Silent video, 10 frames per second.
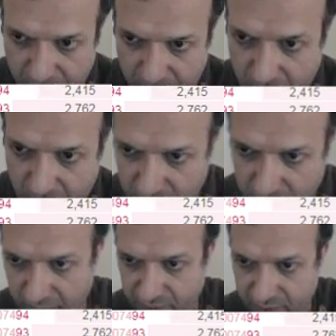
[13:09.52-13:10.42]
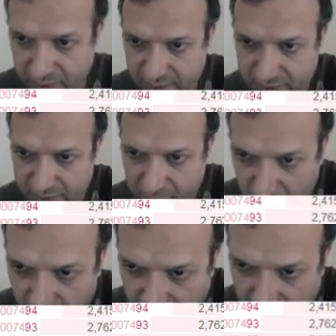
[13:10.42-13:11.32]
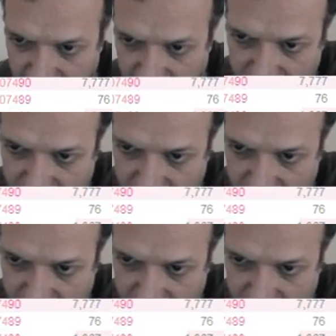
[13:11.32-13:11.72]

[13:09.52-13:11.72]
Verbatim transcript: Power Ledger, that's the Power Ledger.